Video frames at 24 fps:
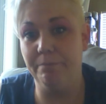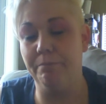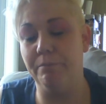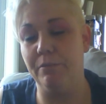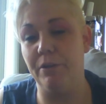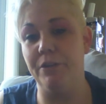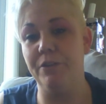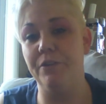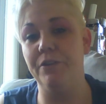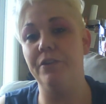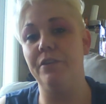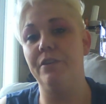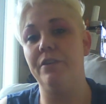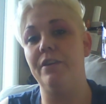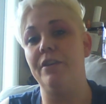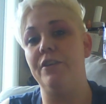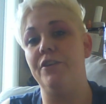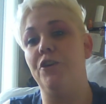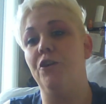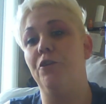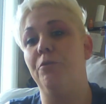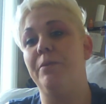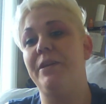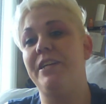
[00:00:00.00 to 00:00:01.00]
What
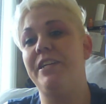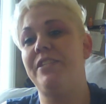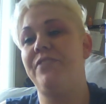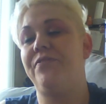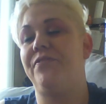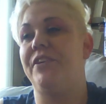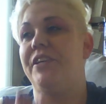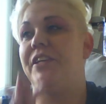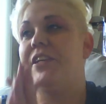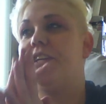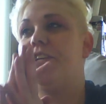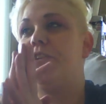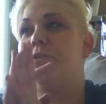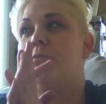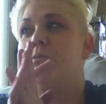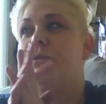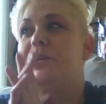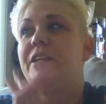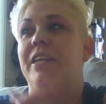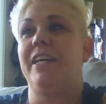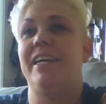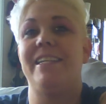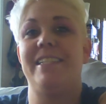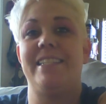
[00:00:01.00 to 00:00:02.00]
nobody's feeling to
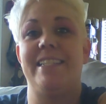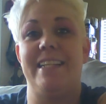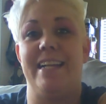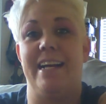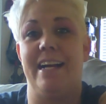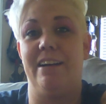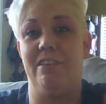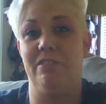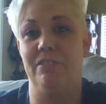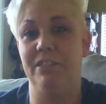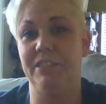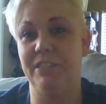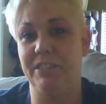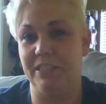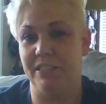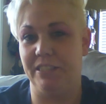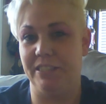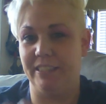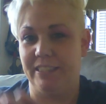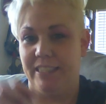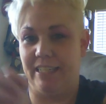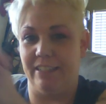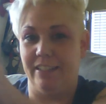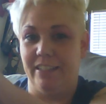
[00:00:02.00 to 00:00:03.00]
realize now until
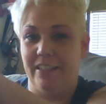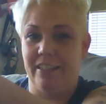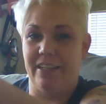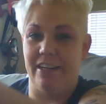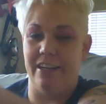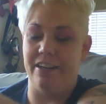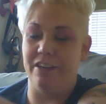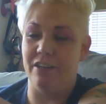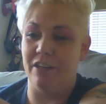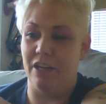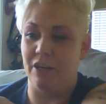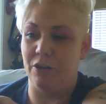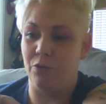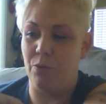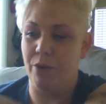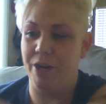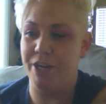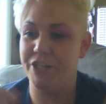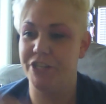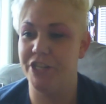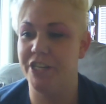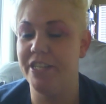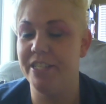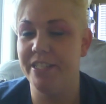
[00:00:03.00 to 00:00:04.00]
he's out of the
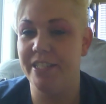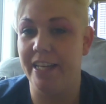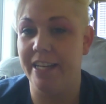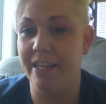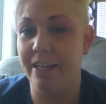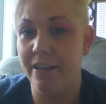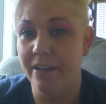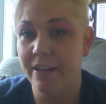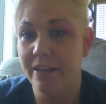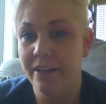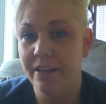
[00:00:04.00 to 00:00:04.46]
equation is like,